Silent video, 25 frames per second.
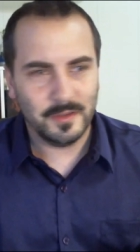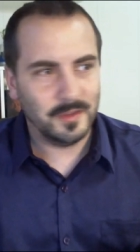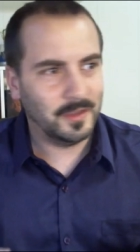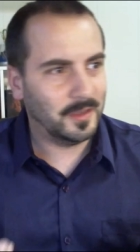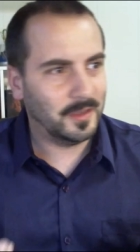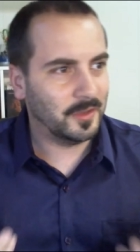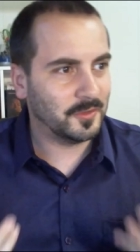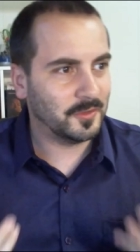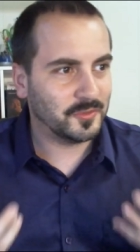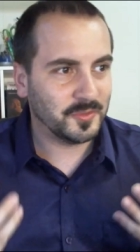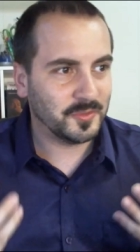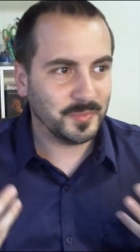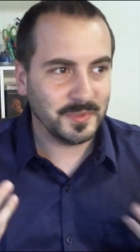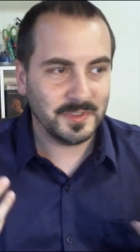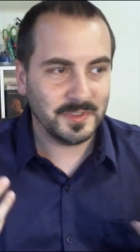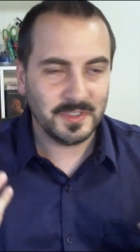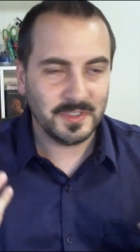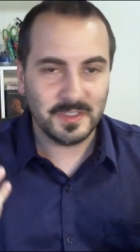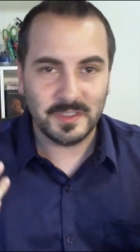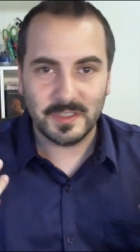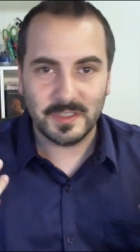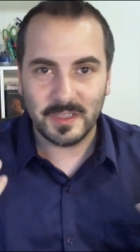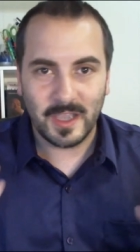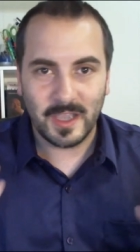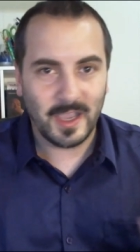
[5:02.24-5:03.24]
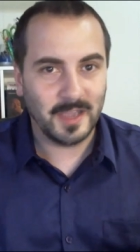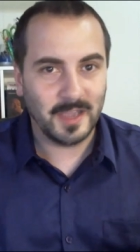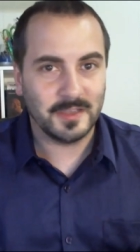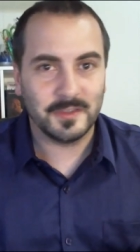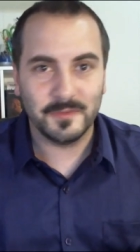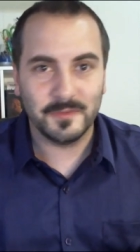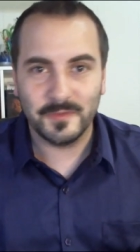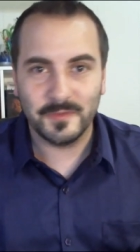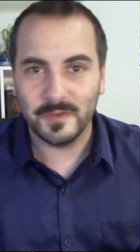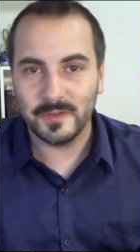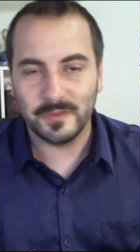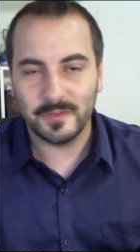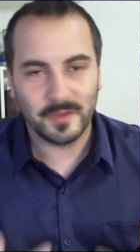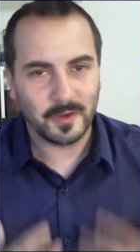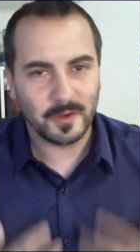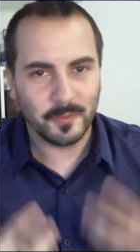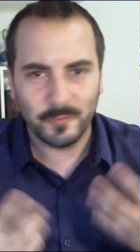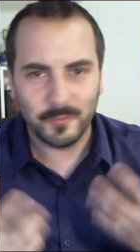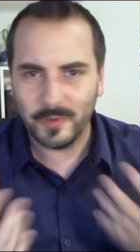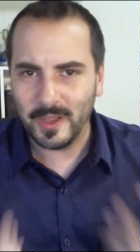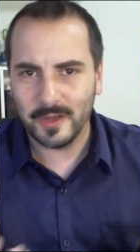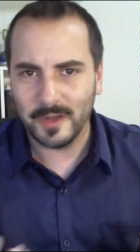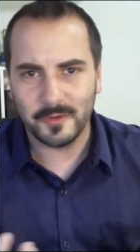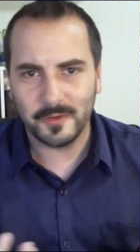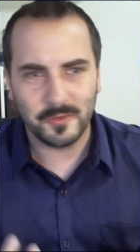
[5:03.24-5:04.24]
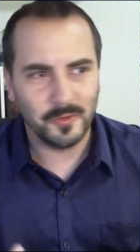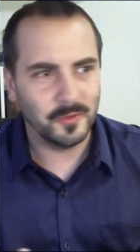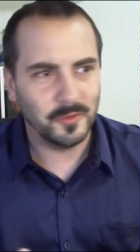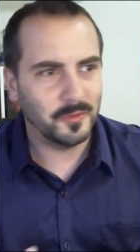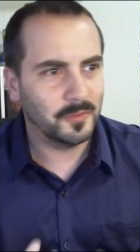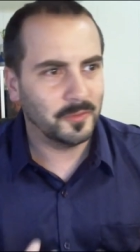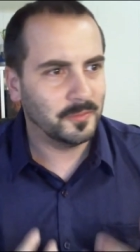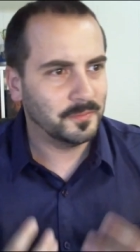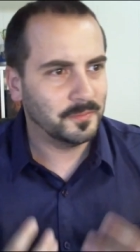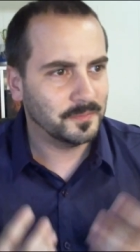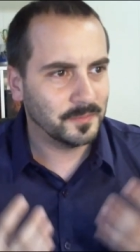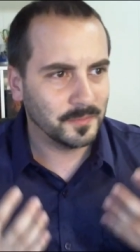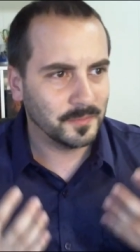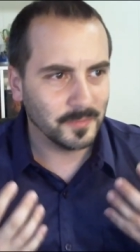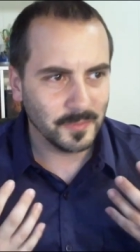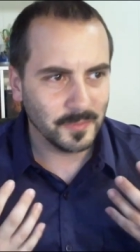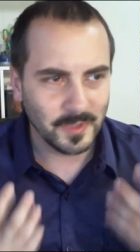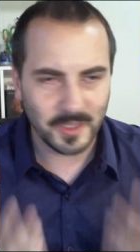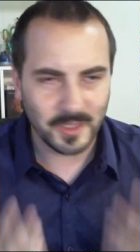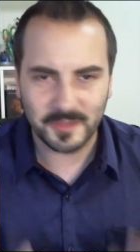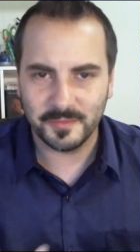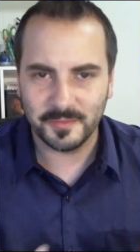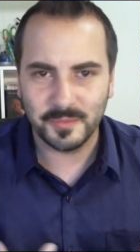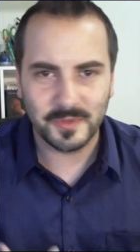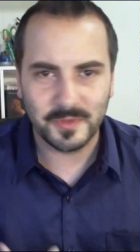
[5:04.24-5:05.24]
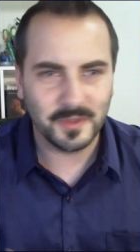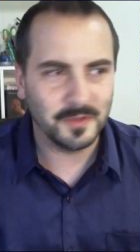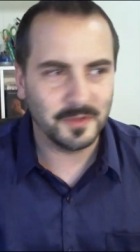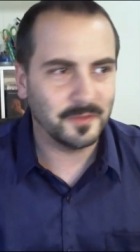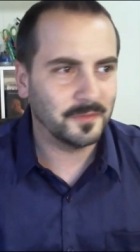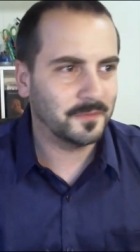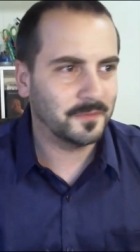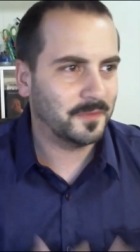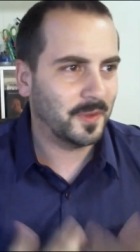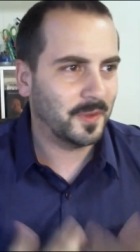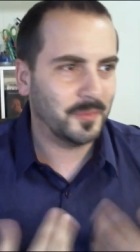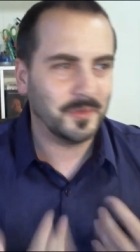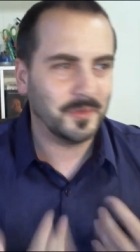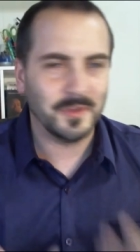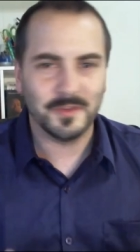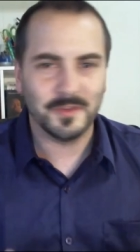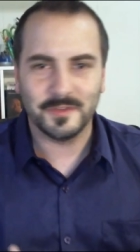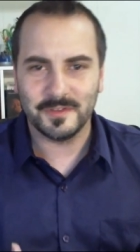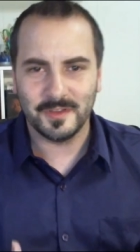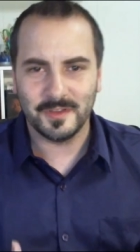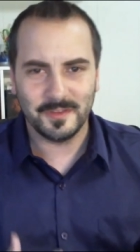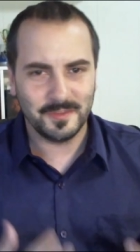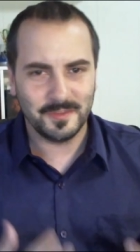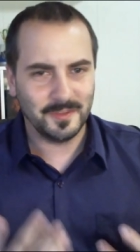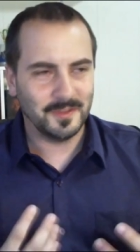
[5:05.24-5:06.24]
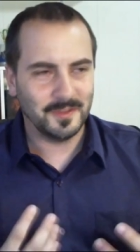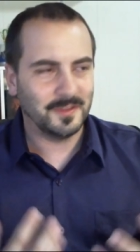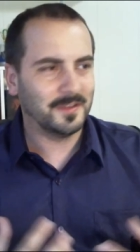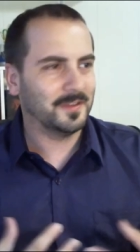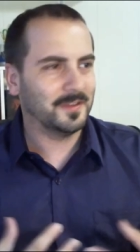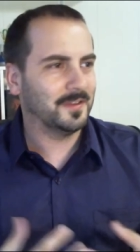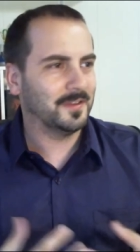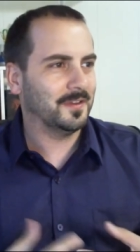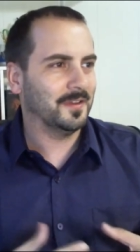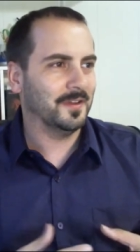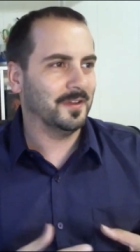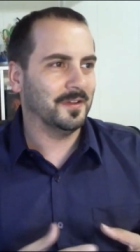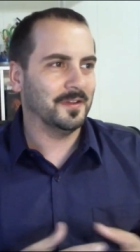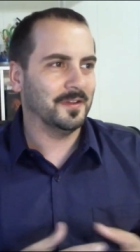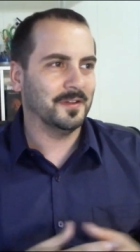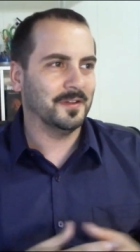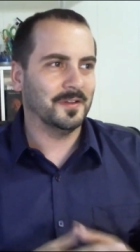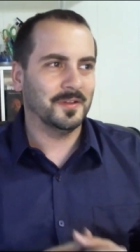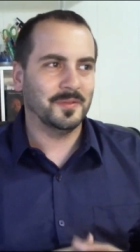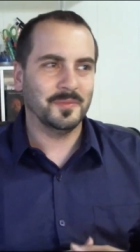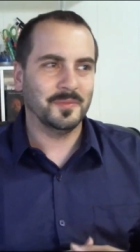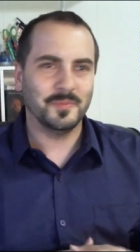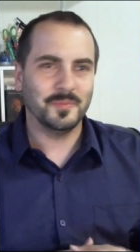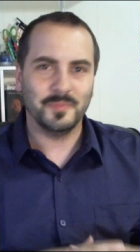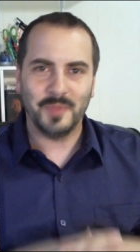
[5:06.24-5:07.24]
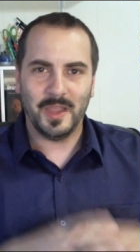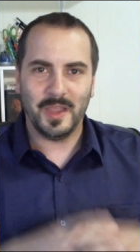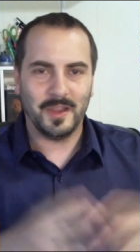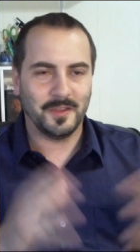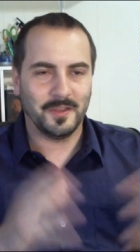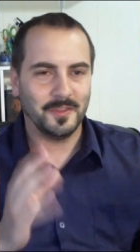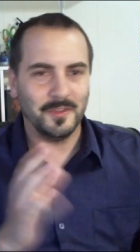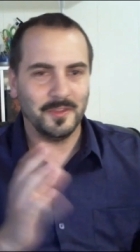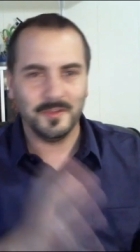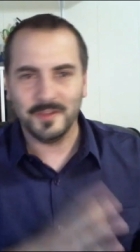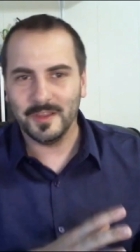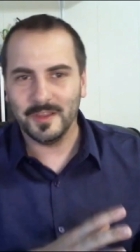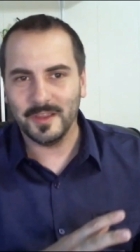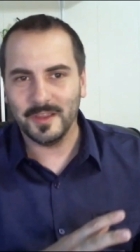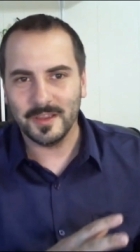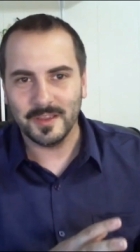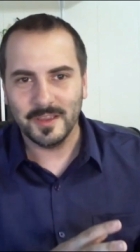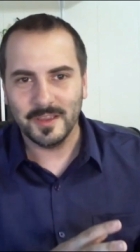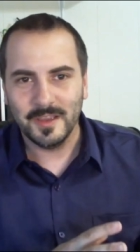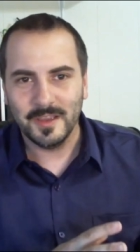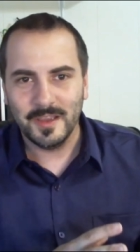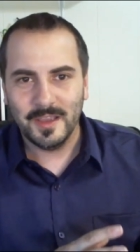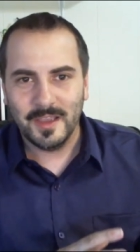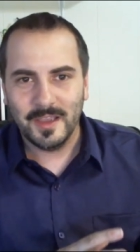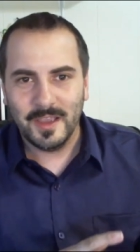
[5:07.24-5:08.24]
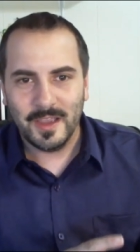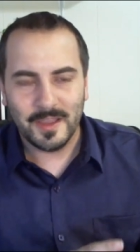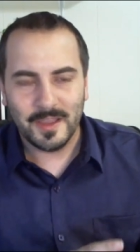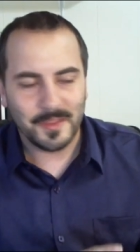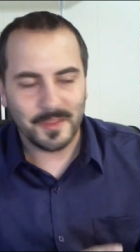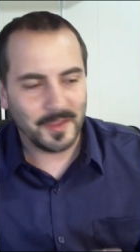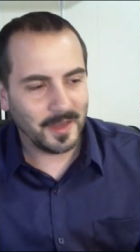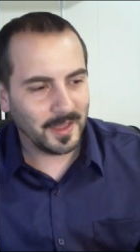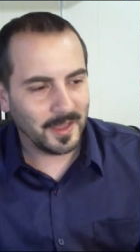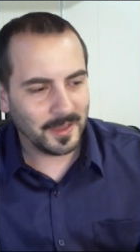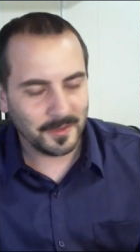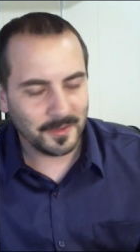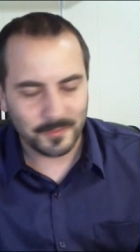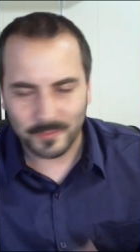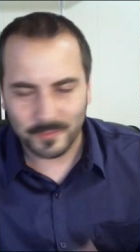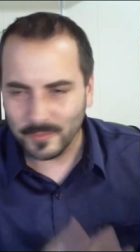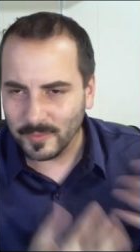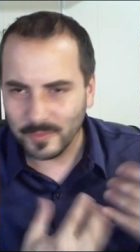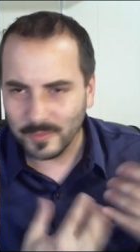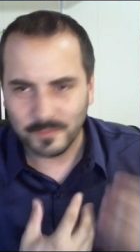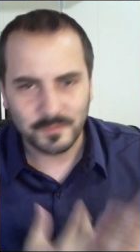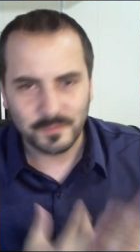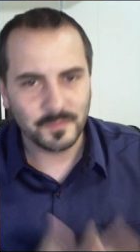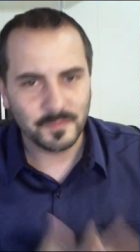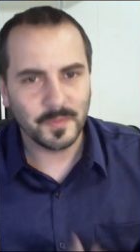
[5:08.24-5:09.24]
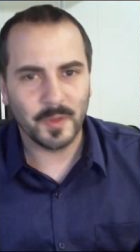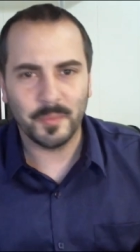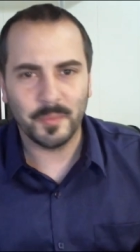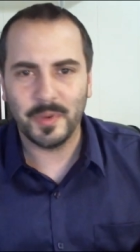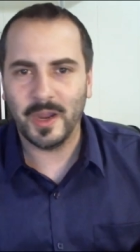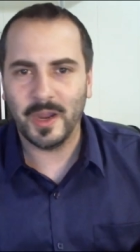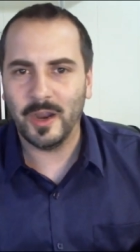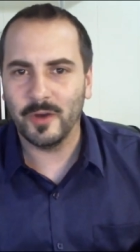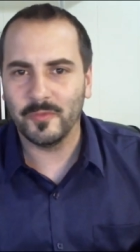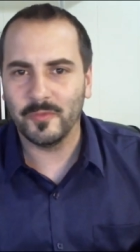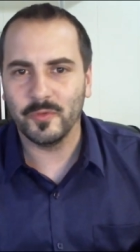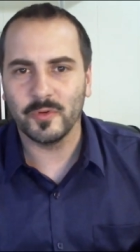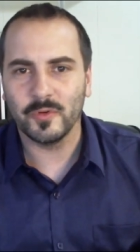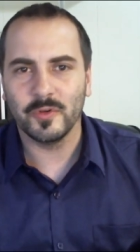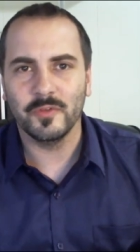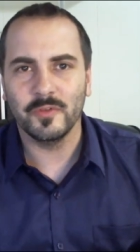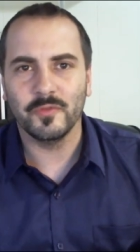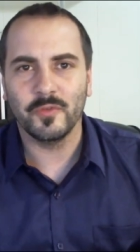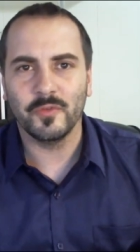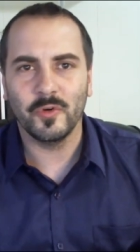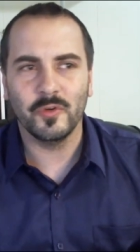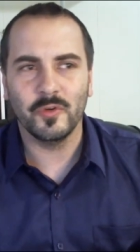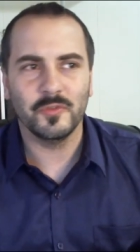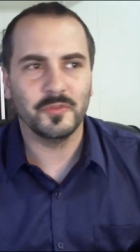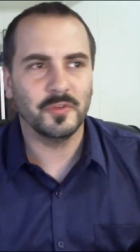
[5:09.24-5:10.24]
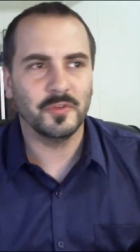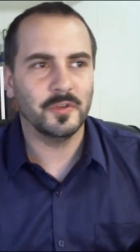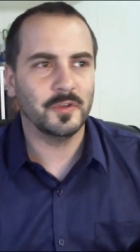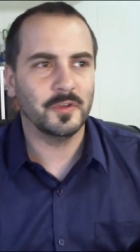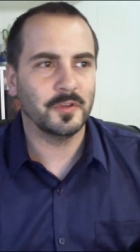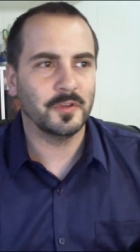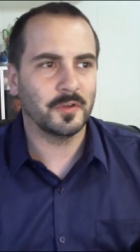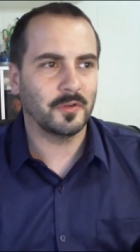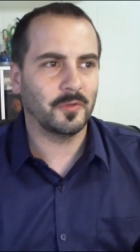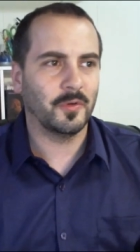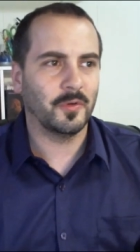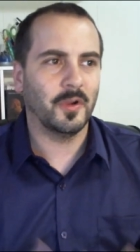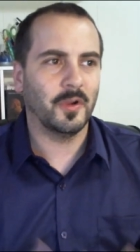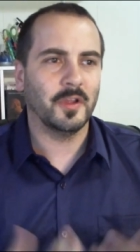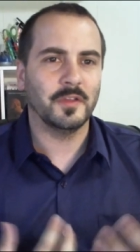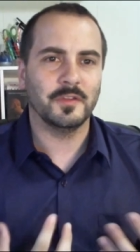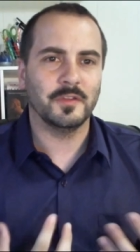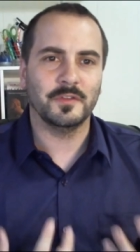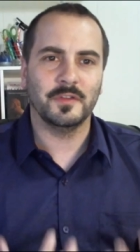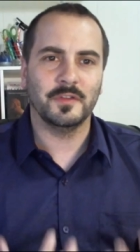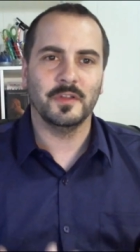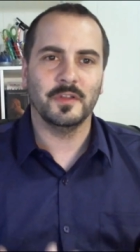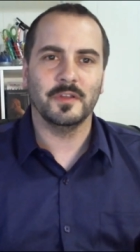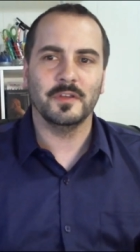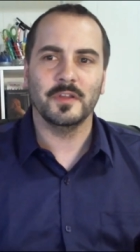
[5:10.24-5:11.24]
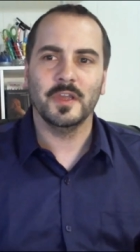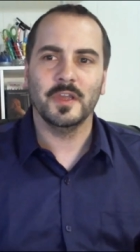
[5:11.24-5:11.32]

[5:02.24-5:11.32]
LGBT activist, like a radical lesbian feminist, I think, uh, back in the day, and then had a, a powerful conversion to Christ. And